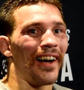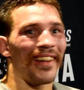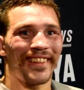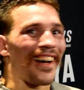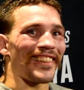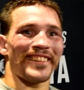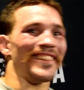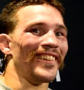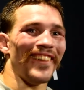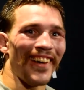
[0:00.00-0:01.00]
Doctors
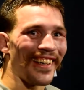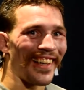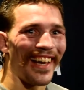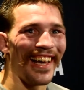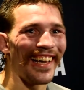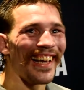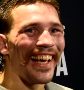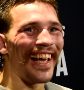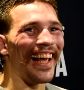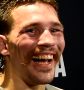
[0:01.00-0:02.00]
don't know anything.
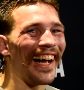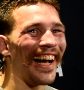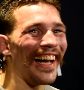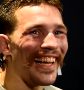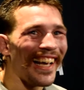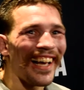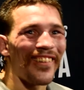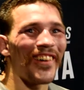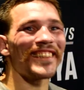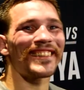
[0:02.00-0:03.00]

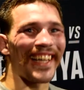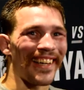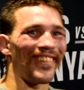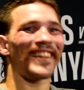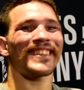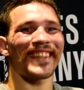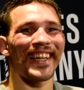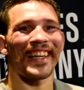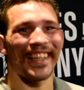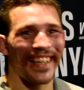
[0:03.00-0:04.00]
We'll see.
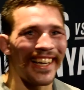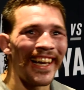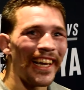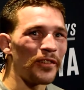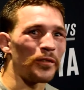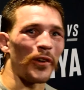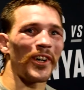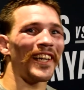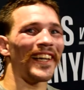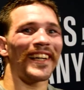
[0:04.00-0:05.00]
In 40
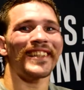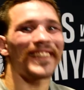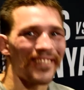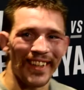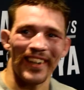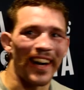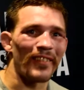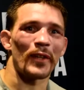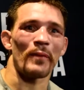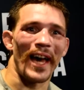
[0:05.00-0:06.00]
years, if I don't have
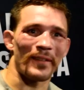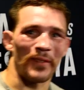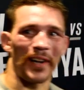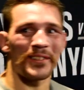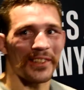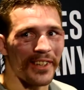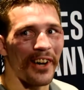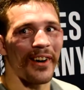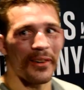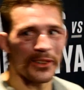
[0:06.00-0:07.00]
any back problems, you'll know
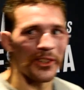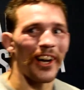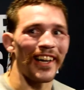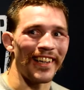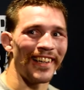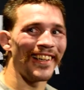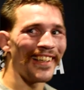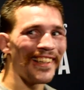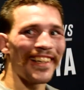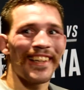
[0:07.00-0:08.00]
I was right. You're
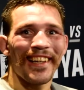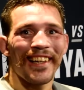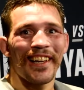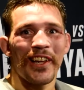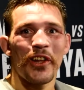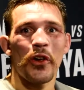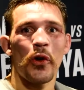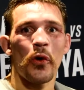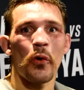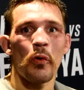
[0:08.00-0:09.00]
quite the character. What
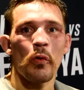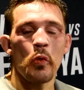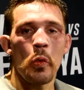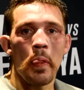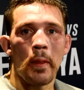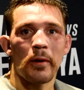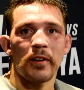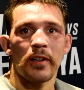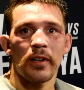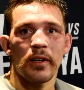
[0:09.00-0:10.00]
would you say is the most
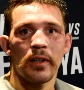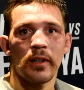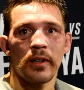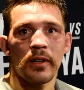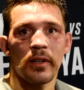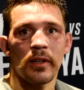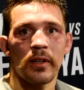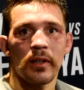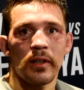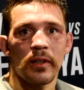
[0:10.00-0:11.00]
interesting thing about
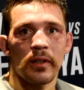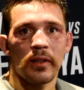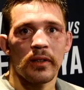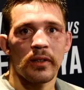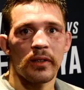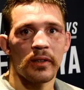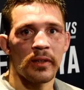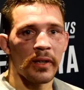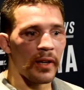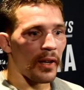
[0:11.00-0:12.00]
yourself?
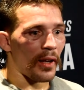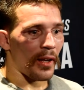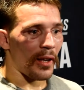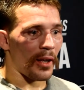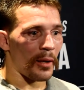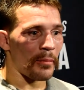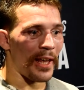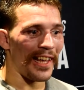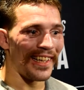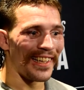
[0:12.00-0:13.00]
I'm
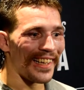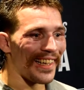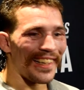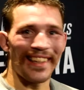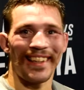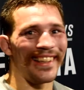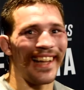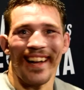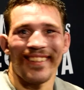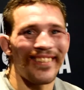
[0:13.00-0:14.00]

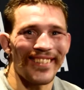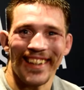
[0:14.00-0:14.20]
not very